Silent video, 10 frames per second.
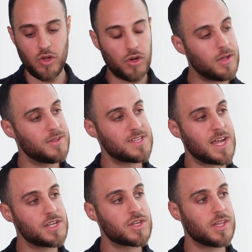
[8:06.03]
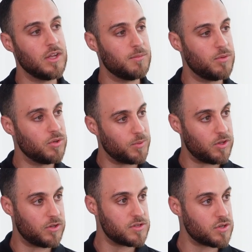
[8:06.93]
documentation that you're building
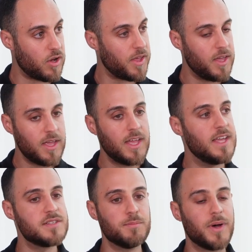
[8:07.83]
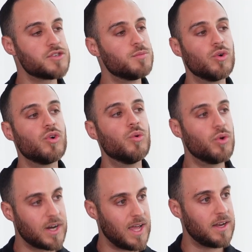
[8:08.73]
with on site is much more
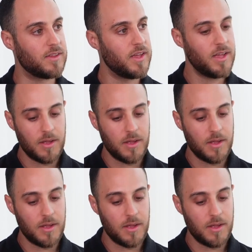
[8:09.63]
coordinated.